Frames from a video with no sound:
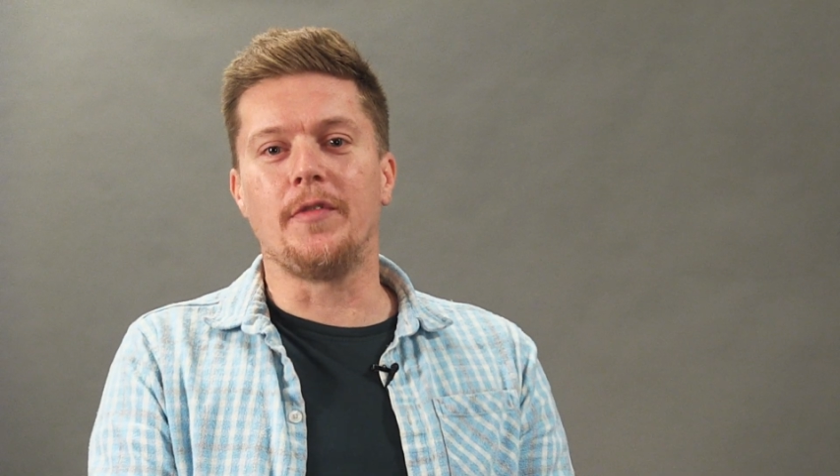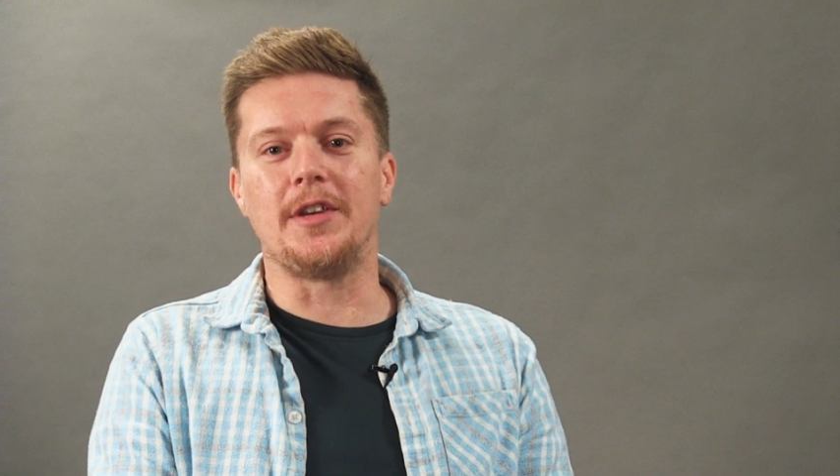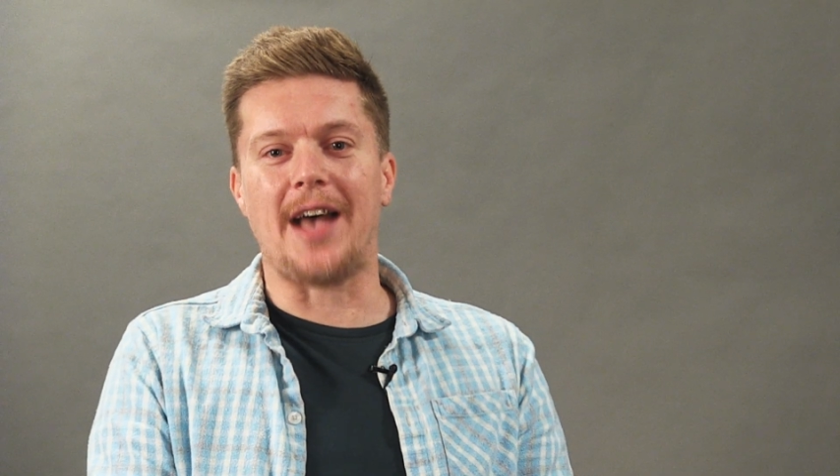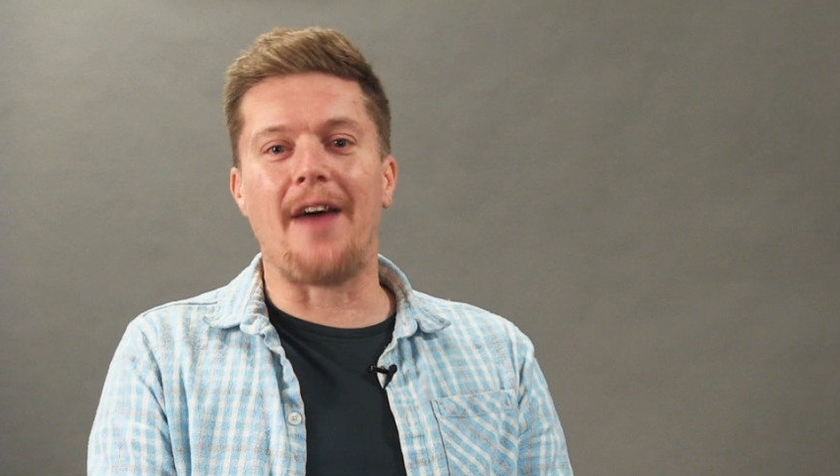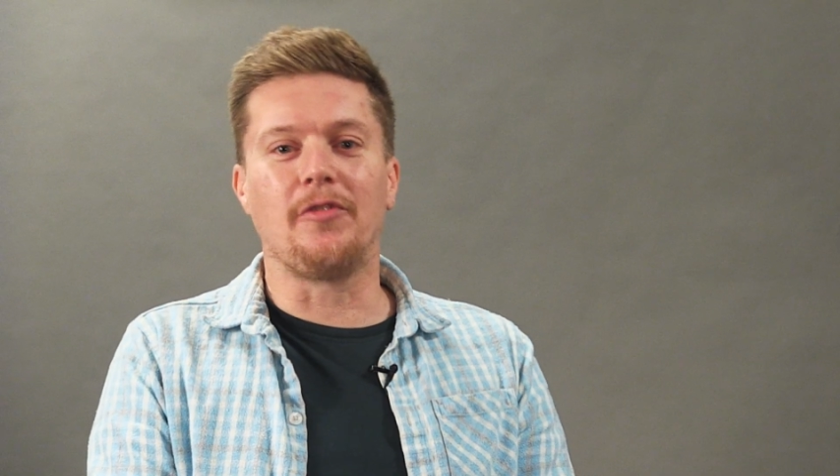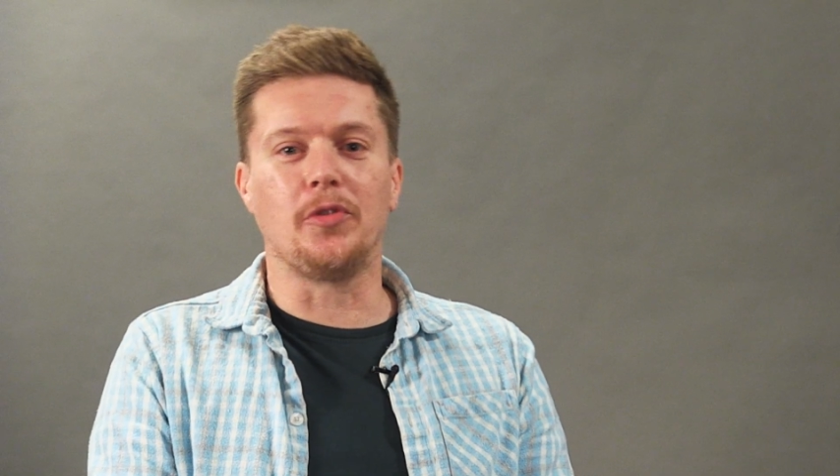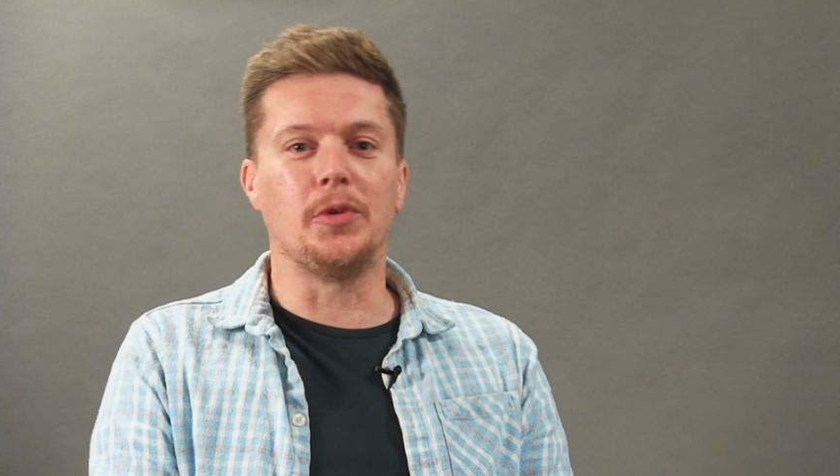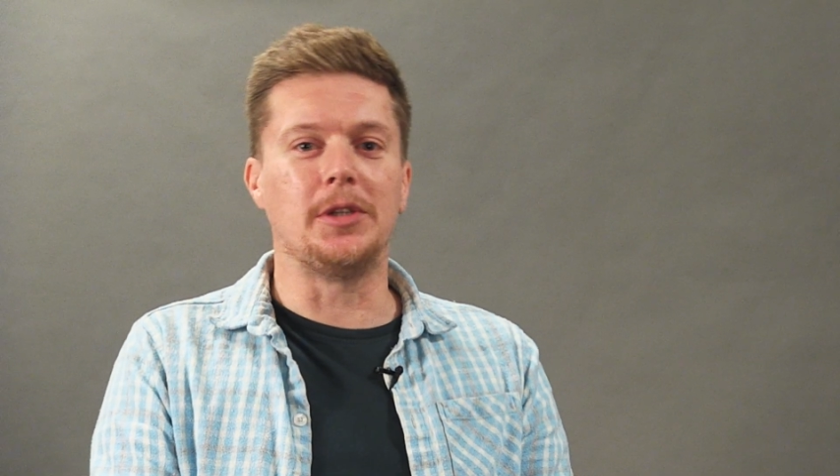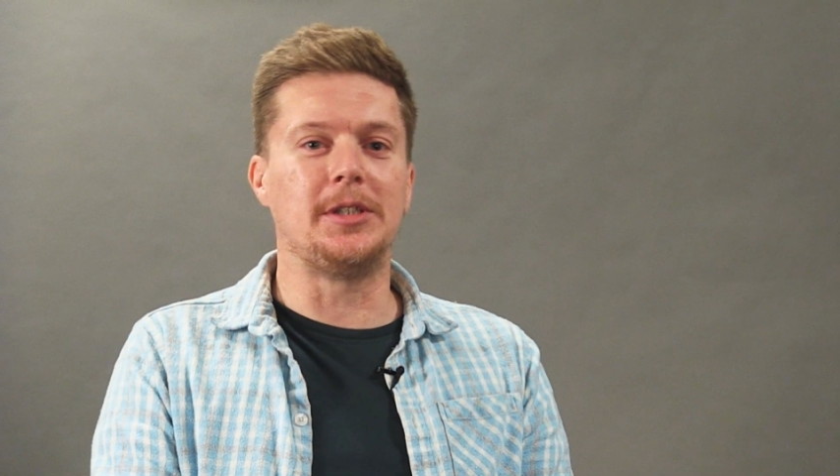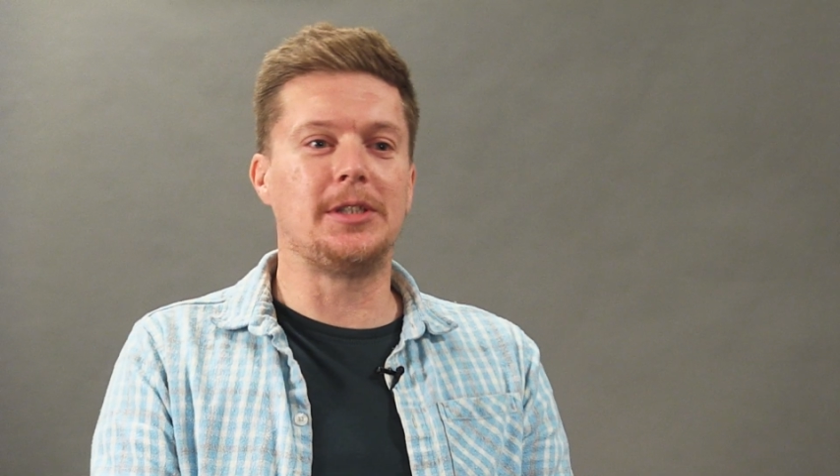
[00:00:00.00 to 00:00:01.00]
this
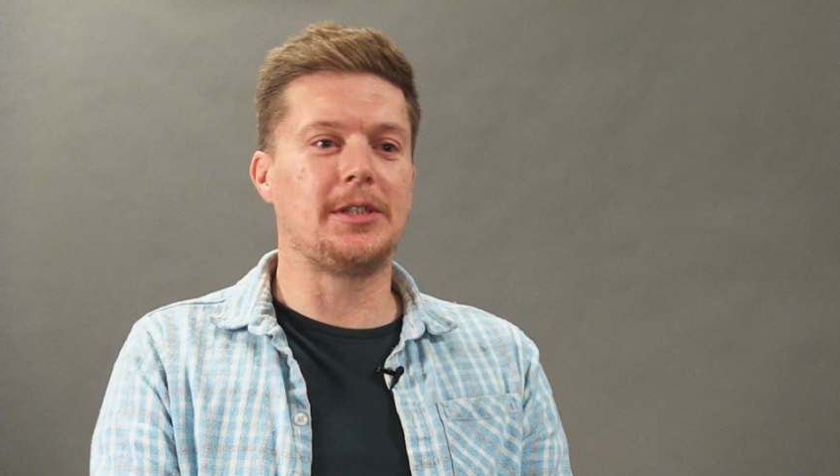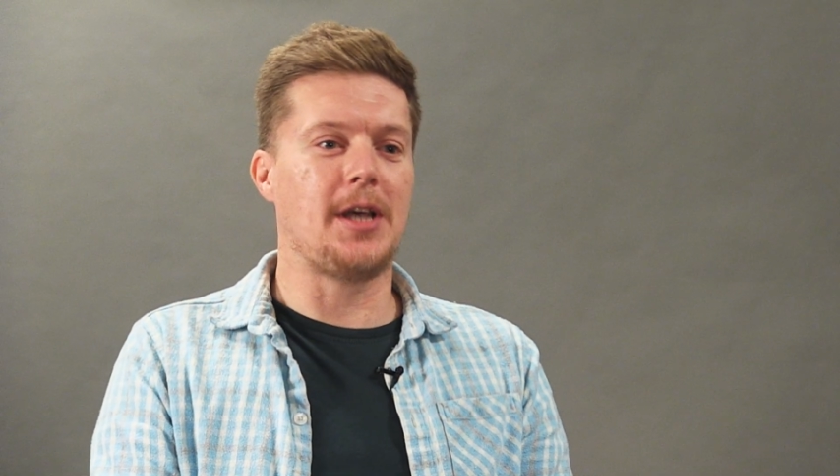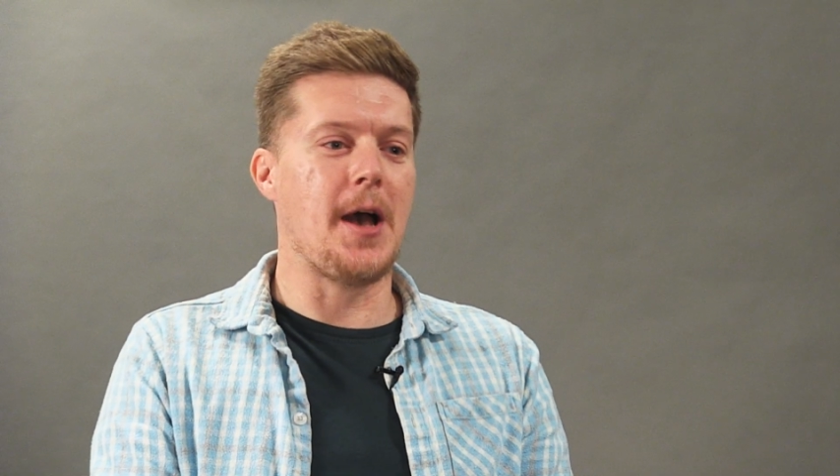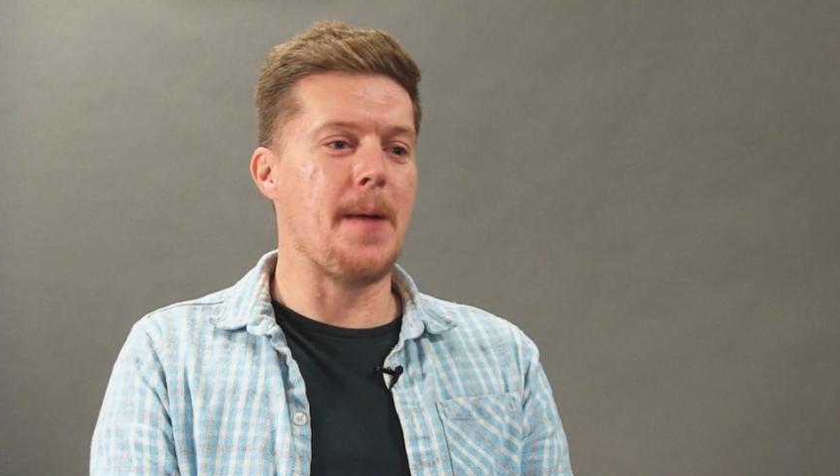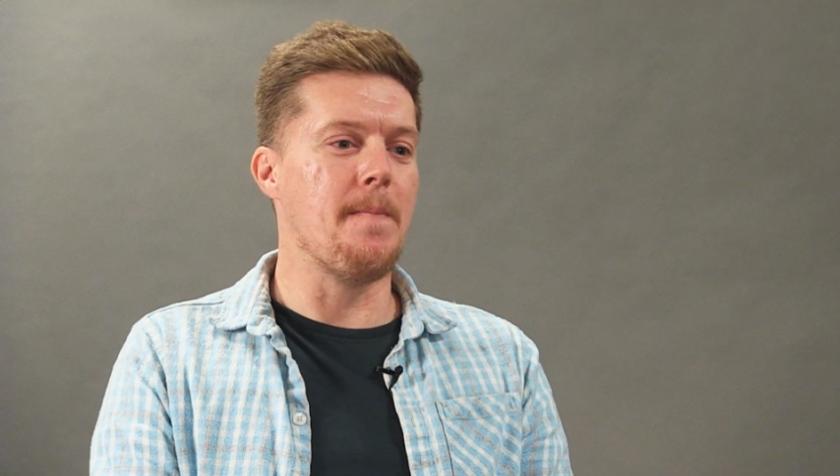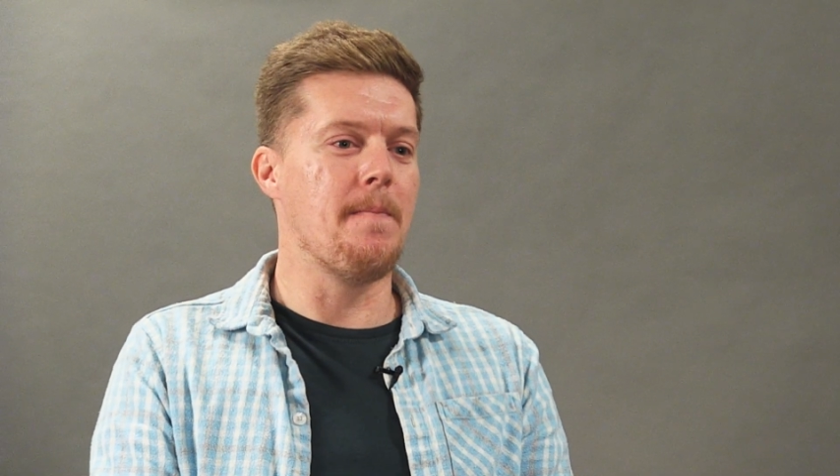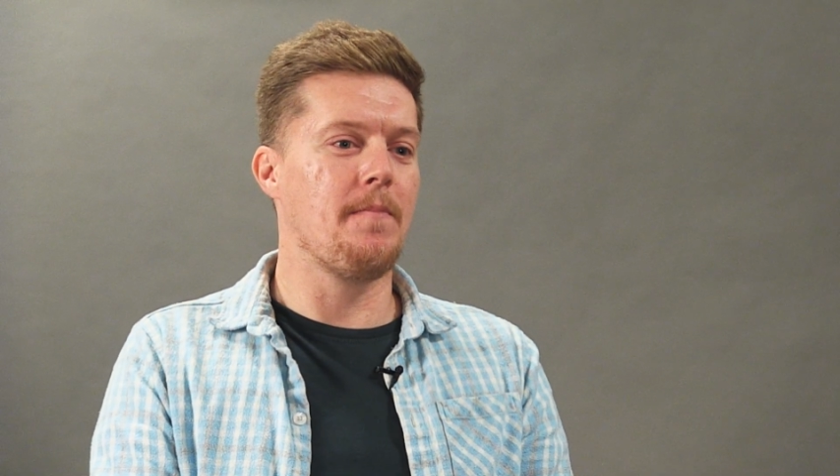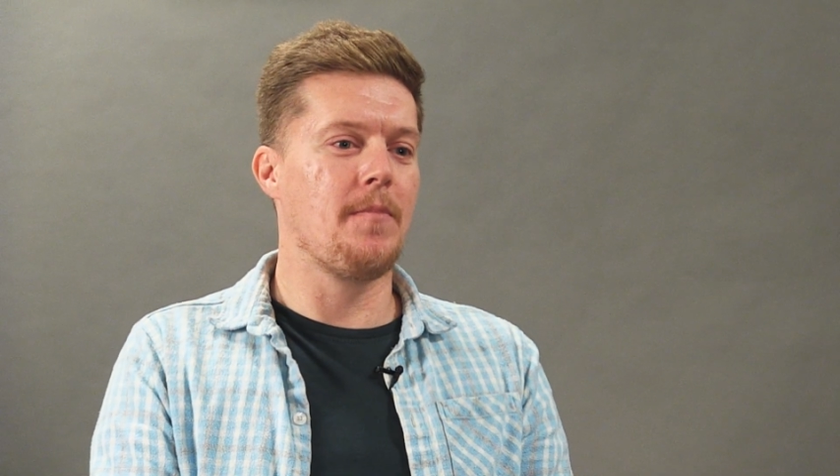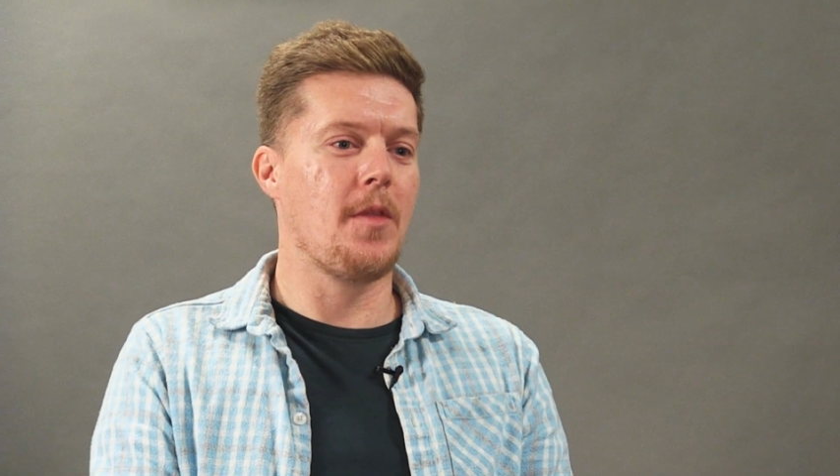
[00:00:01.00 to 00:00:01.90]
afterwards, um,